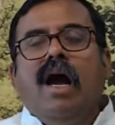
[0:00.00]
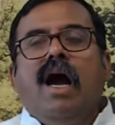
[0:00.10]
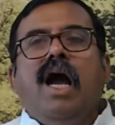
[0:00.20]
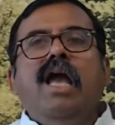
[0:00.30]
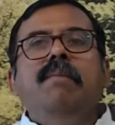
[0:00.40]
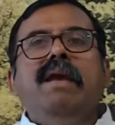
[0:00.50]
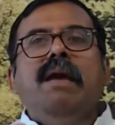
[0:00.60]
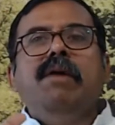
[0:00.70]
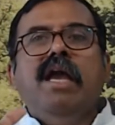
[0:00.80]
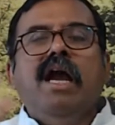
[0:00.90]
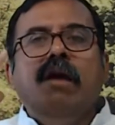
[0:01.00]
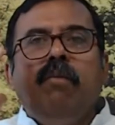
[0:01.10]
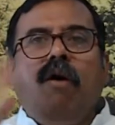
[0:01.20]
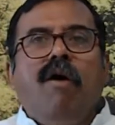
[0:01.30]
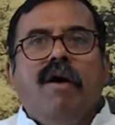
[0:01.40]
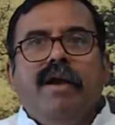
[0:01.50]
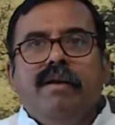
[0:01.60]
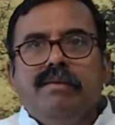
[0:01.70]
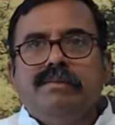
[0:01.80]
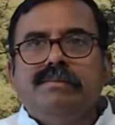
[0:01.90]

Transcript: I became a young boy.